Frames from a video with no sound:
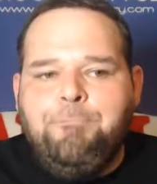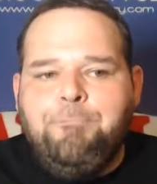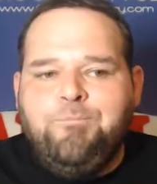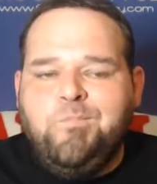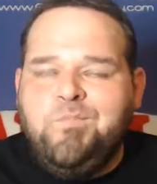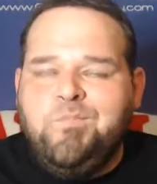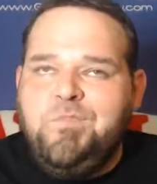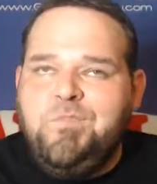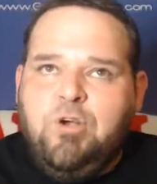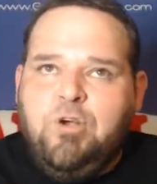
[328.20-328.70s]

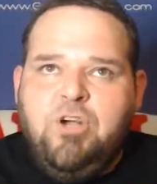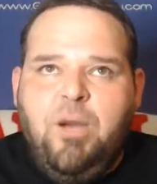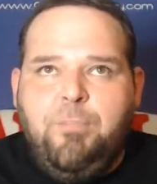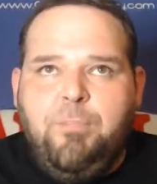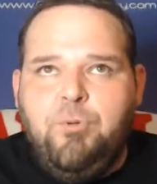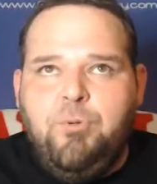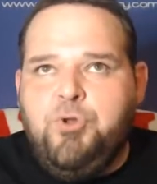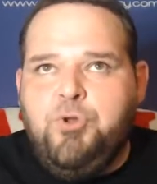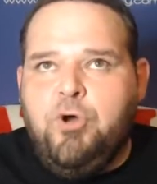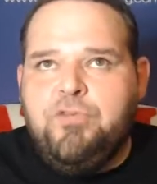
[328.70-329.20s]
You know, a
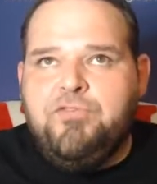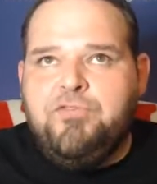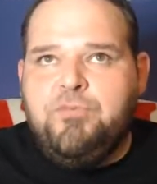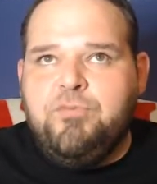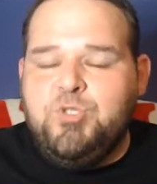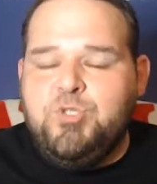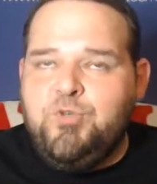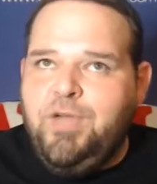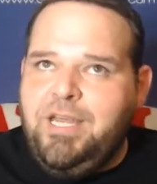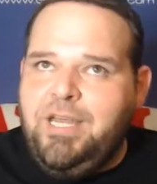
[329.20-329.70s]
couple thoughts
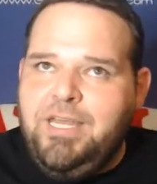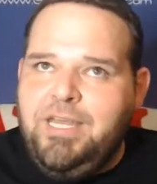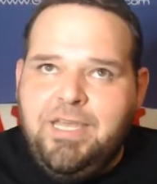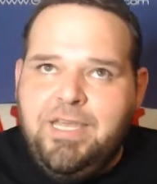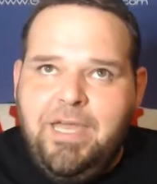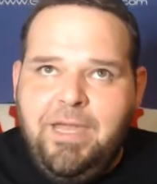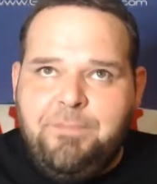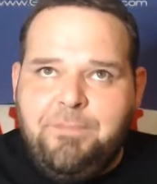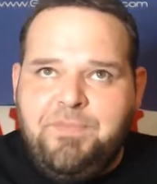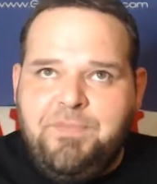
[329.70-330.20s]
from training
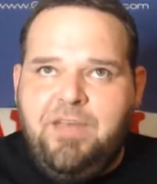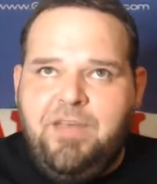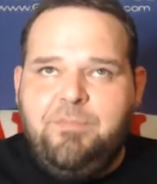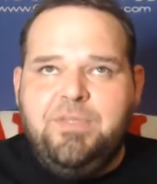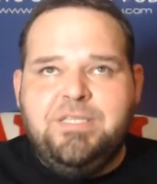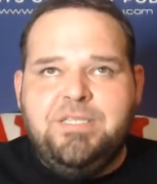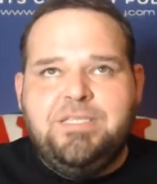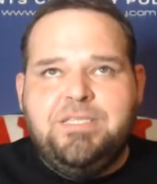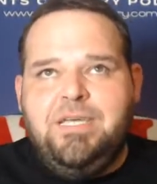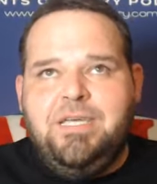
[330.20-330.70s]
camp that I've
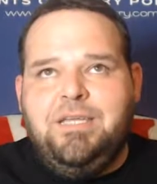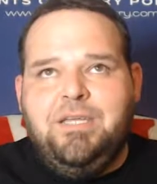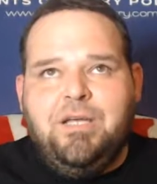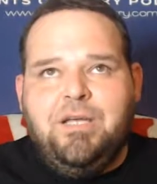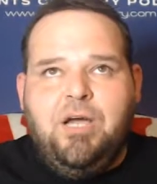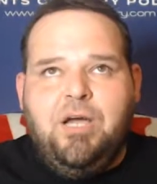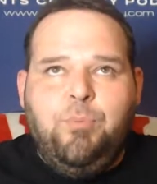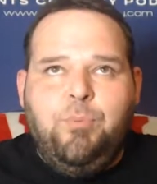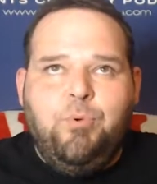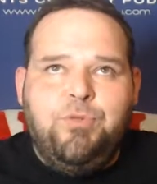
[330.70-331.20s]
been seeing
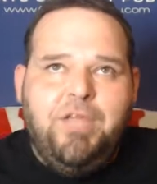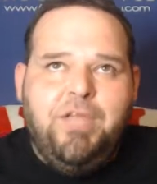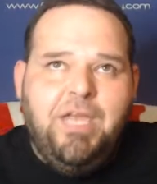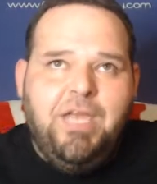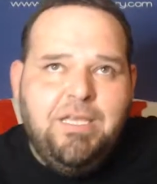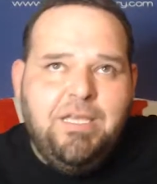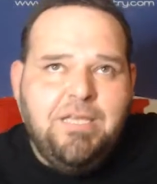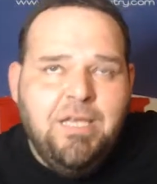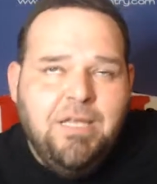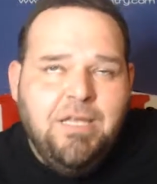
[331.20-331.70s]

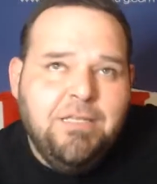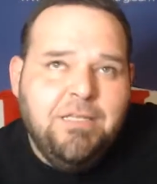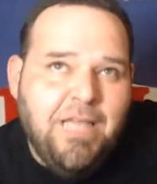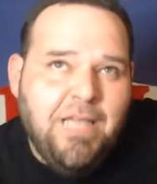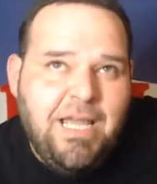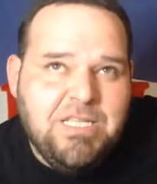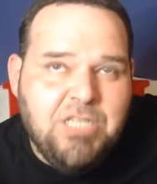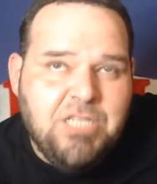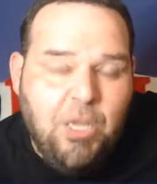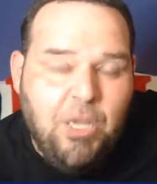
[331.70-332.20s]
the
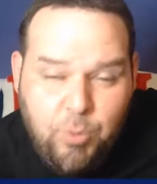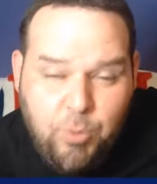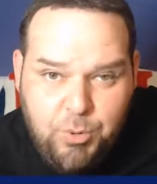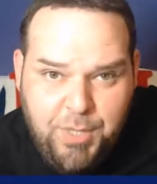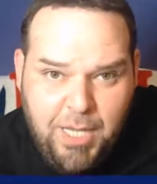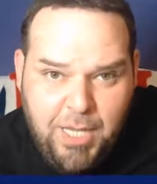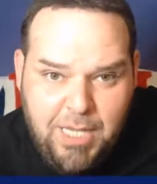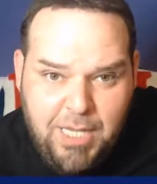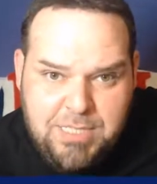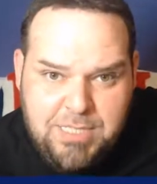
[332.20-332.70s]
last couple of
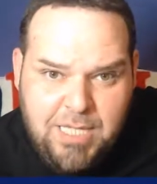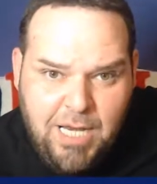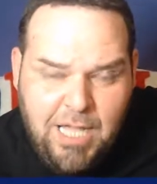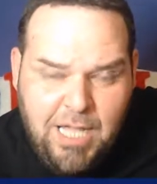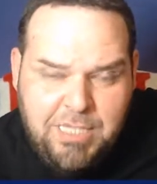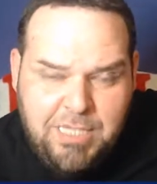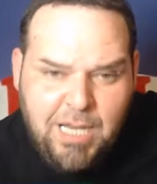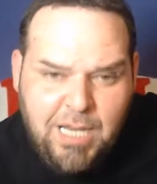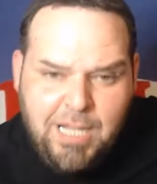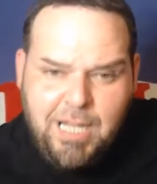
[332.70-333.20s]
days
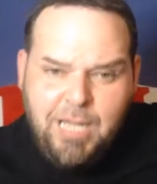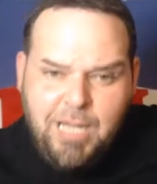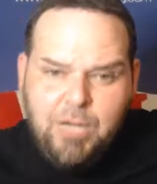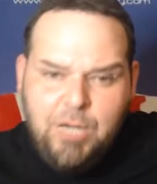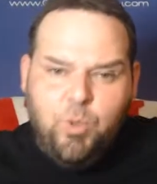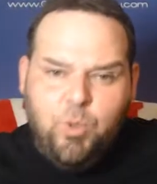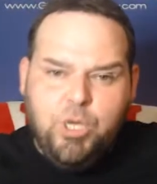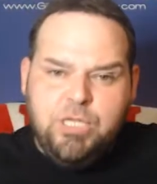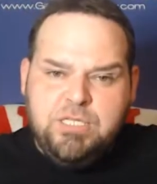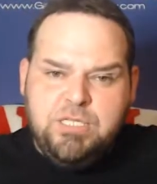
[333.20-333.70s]
that I kind
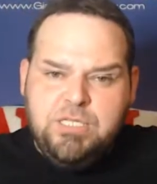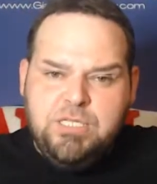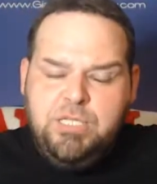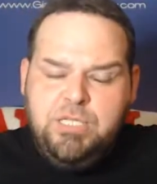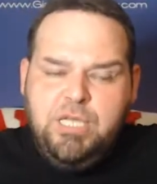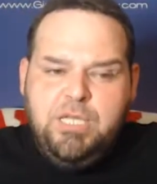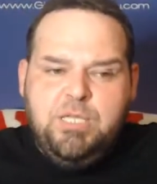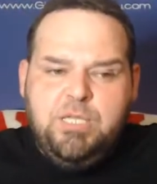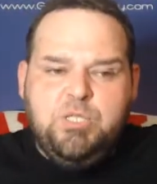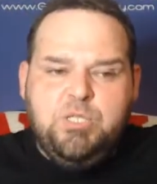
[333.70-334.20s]
of wanted to
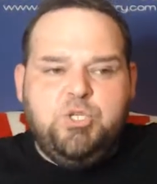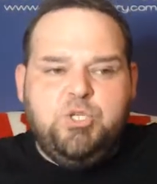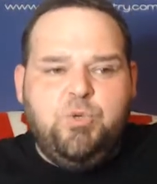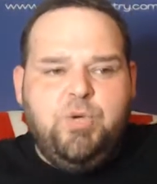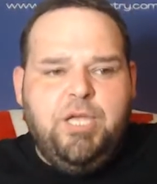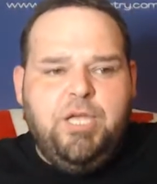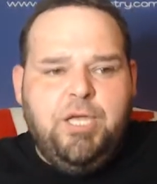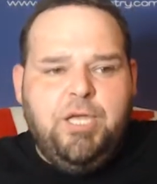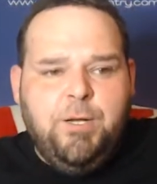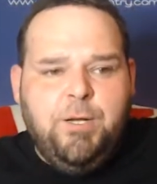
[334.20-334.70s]
dig into
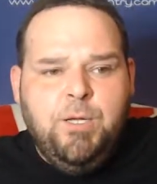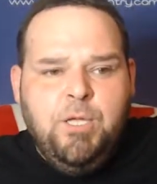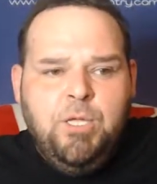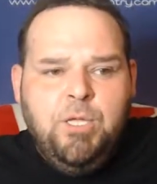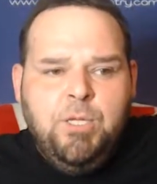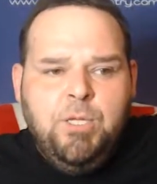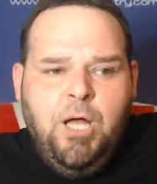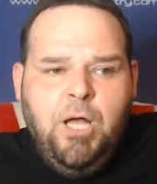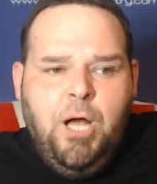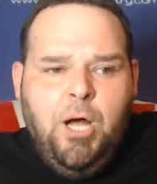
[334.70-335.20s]
here.
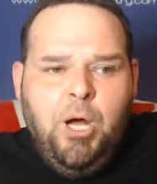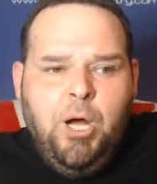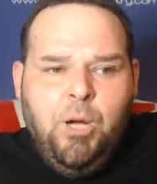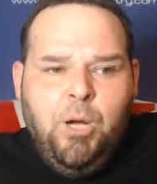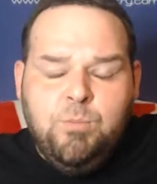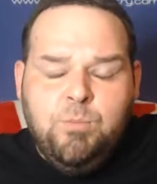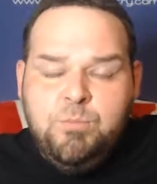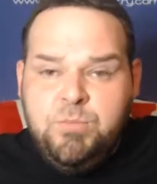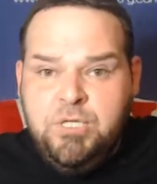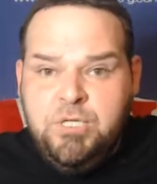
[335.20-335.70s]

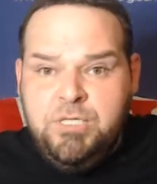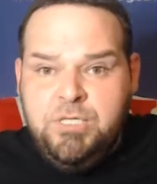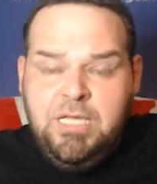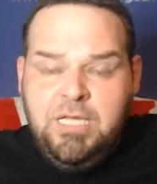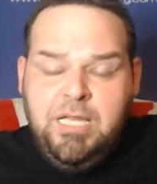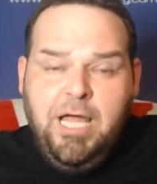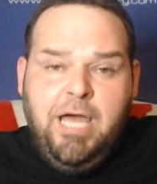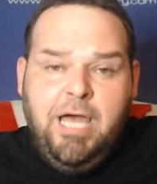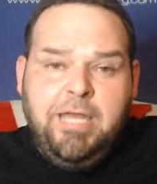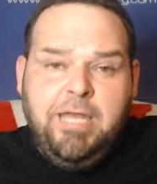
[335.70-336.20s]
The
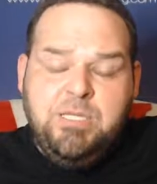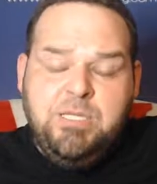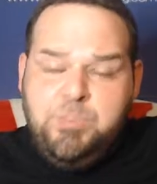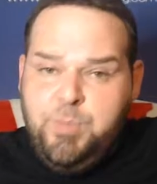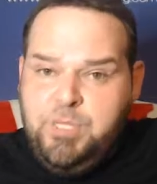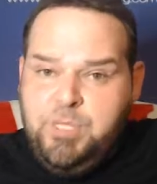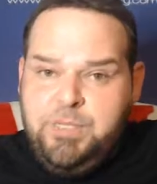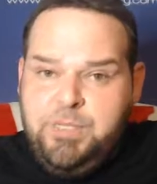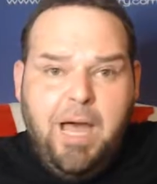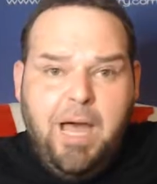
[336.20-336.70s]
D-line has
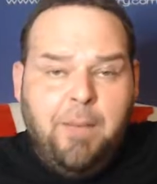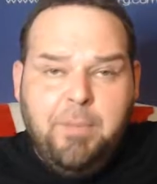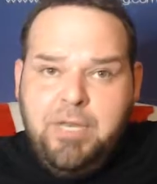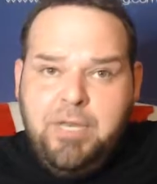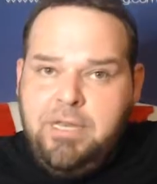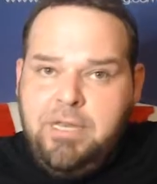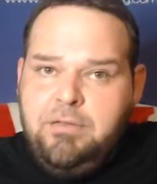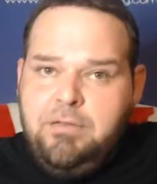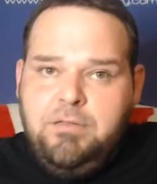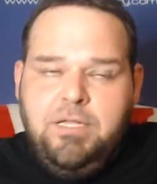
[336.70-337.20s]
been
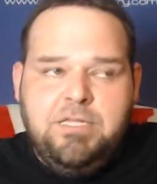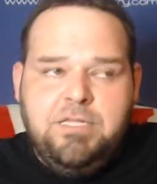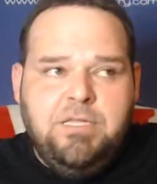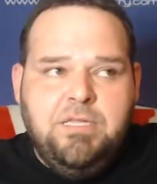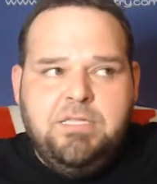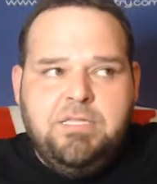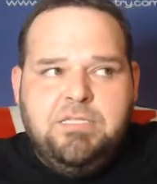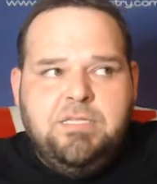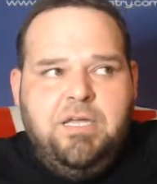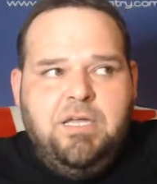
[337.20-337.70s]
dominant.
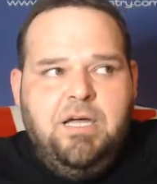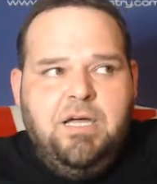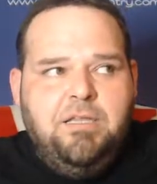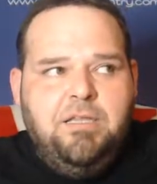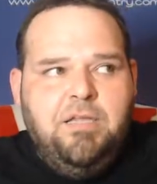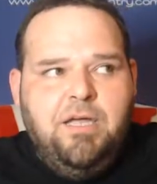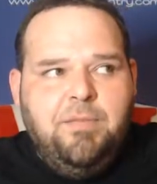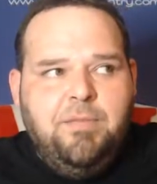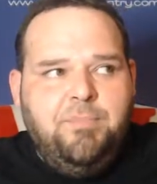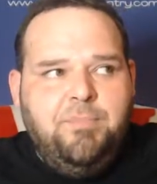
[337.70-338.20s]
Let's not,
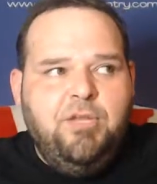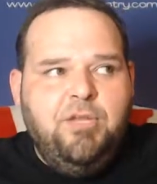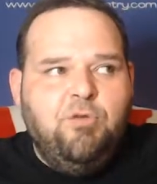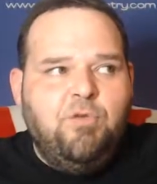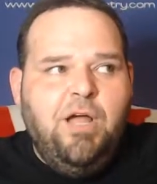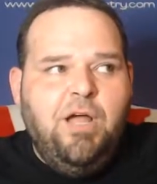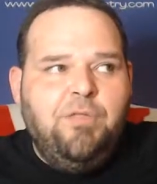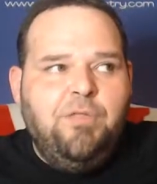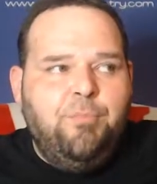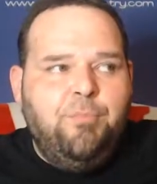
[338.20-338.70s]
like, beat
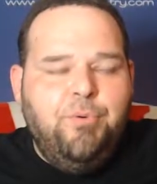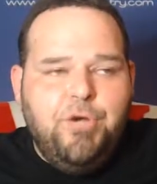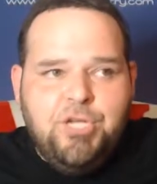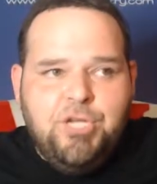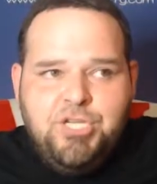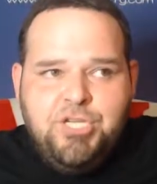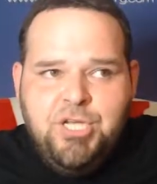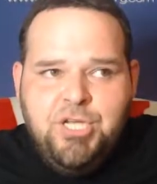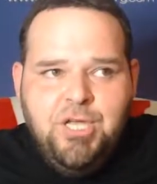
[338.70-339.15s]
around the bush.